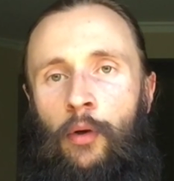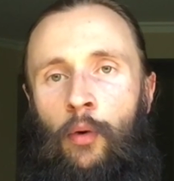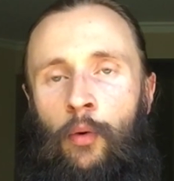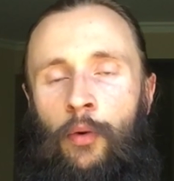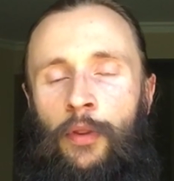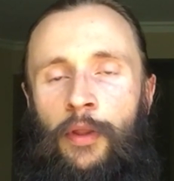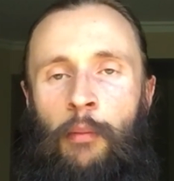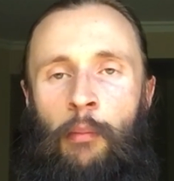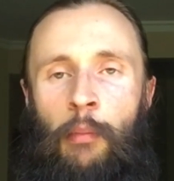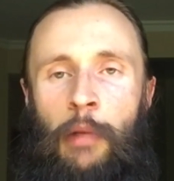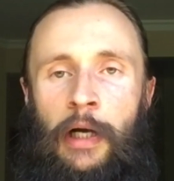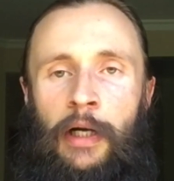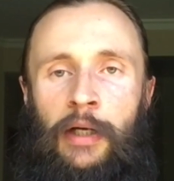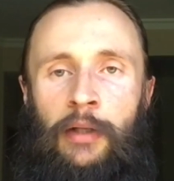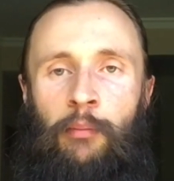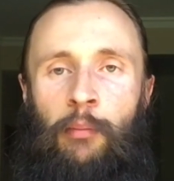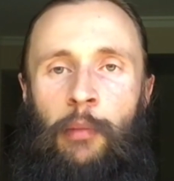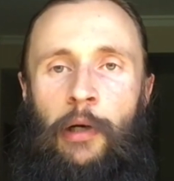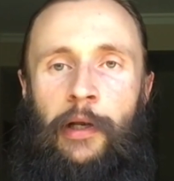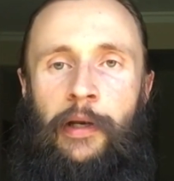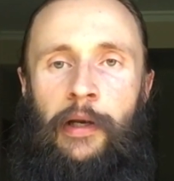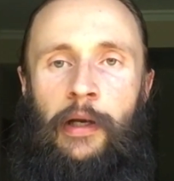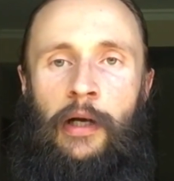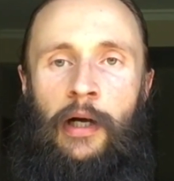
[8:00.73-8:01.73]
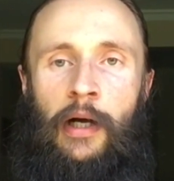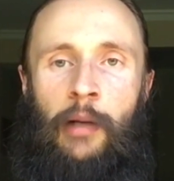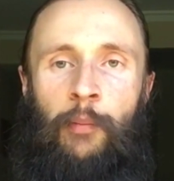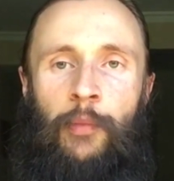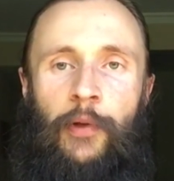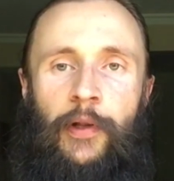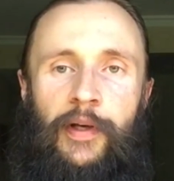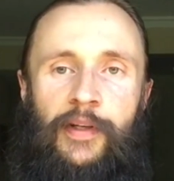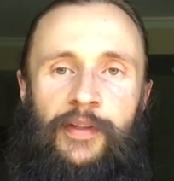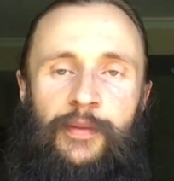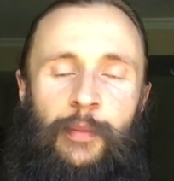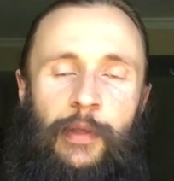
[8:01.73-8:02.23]
on the mind-body
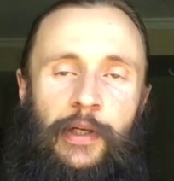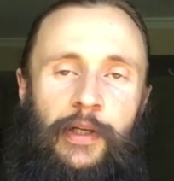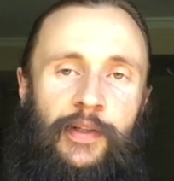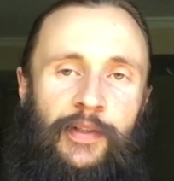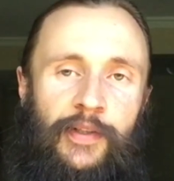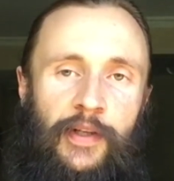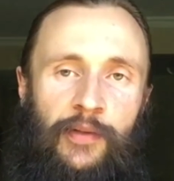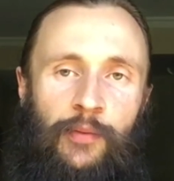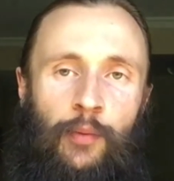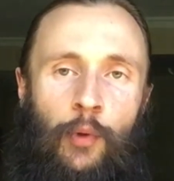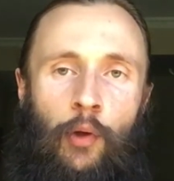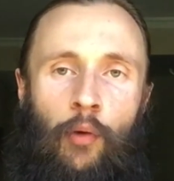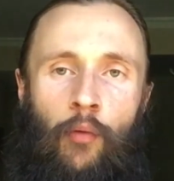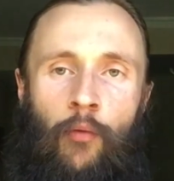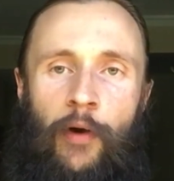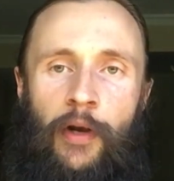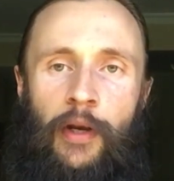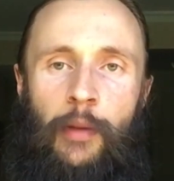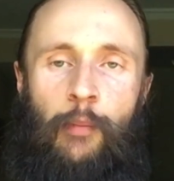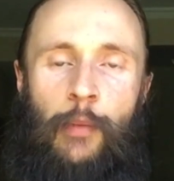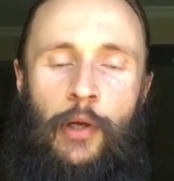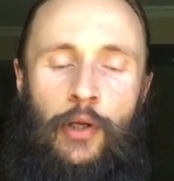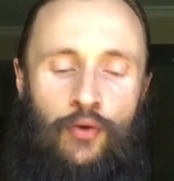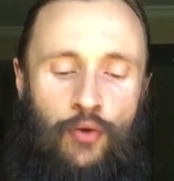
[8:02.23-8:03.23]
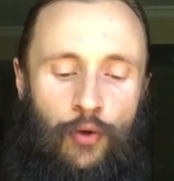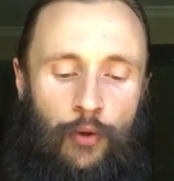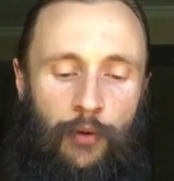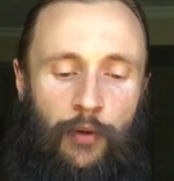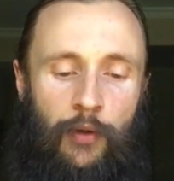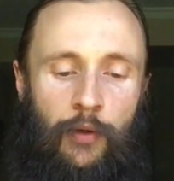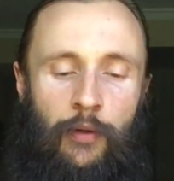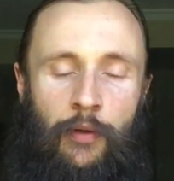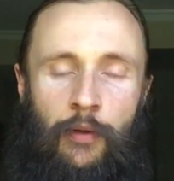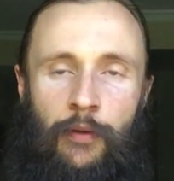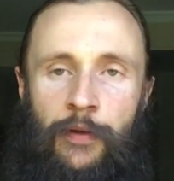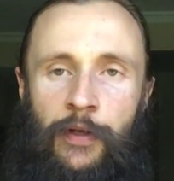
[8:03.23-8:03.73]
complex, because as we already mentioned,
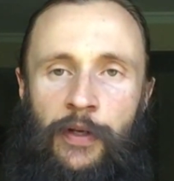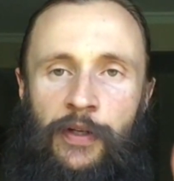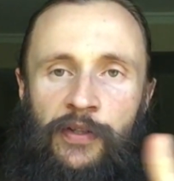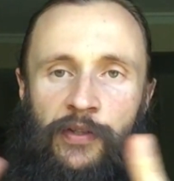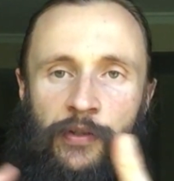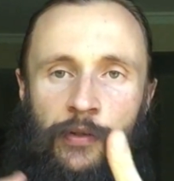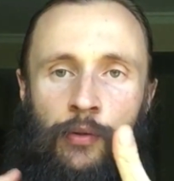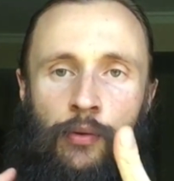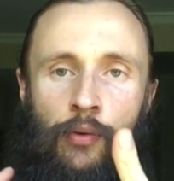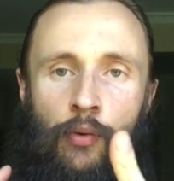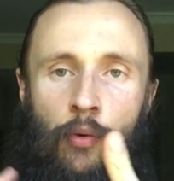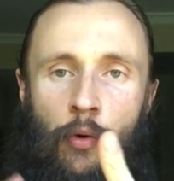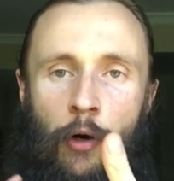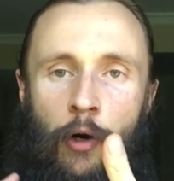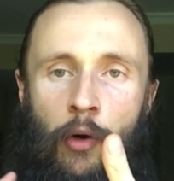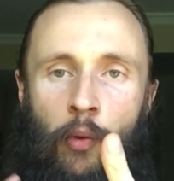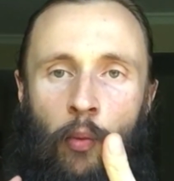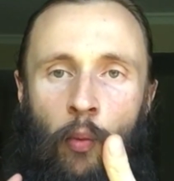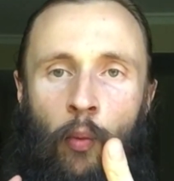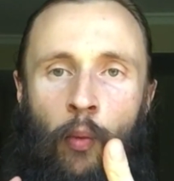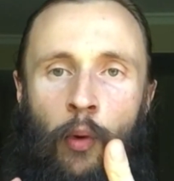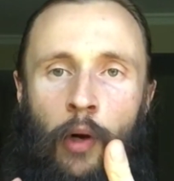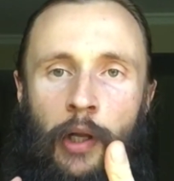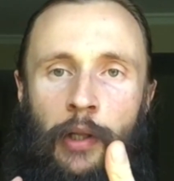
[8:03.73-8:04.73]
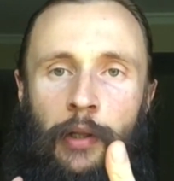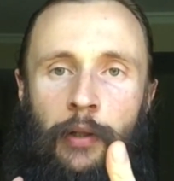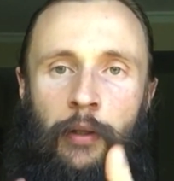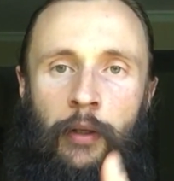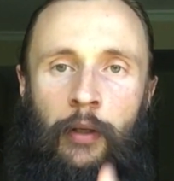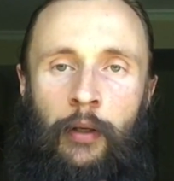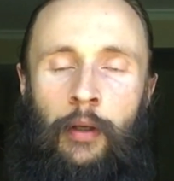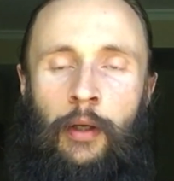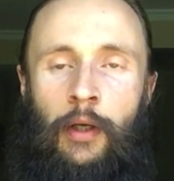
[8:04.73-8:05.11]
these two are one.